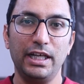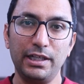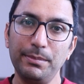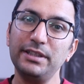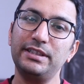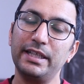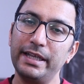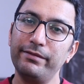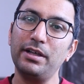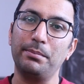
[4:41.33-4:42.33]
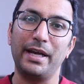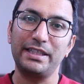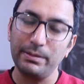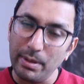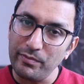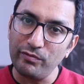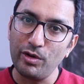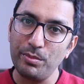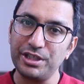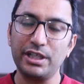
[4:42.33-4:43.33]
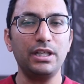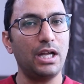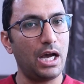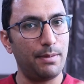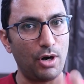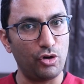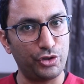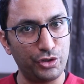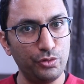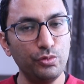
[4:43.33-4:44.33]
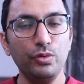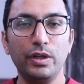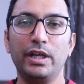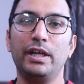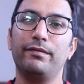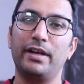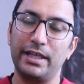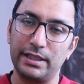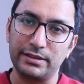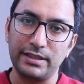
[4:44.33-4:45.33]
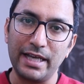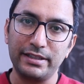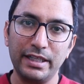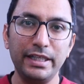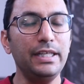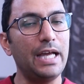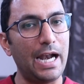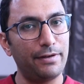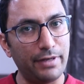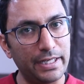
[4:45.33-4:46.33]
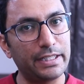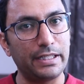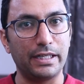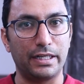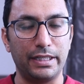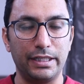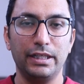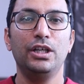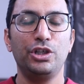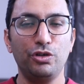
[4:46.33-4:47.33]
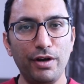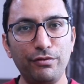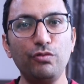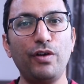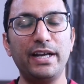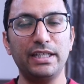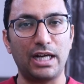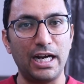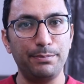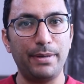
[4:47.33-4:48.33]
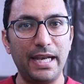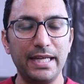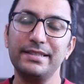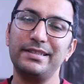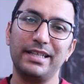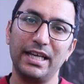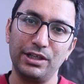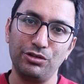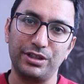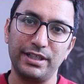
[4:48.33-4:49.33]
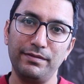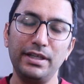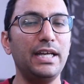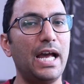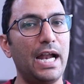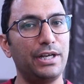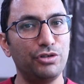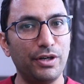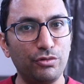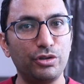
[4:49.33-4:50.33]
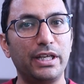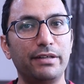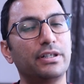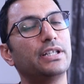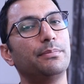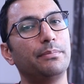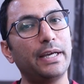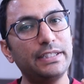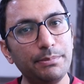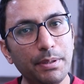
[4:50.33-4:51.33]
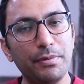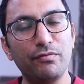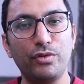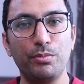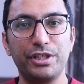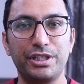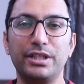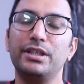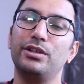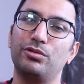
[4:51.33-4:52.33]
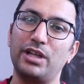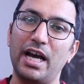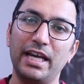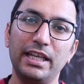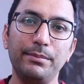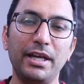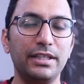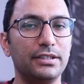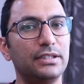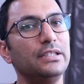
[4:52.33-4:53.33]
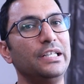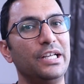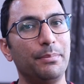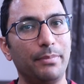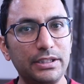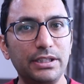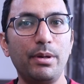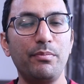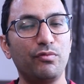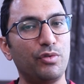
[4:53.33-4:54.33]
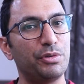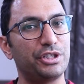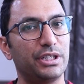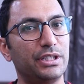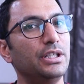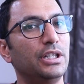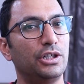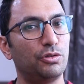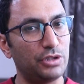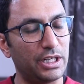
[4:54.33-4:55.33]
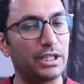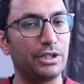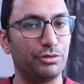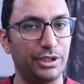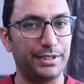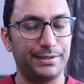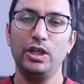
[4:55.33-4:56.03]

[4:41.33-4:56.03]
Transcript: It must deliver maximum information about you very concisely and very clearly. You have to find the right balance in your CV and you have to deliver maximum information to the hiring manager, maximum information to the recruiter.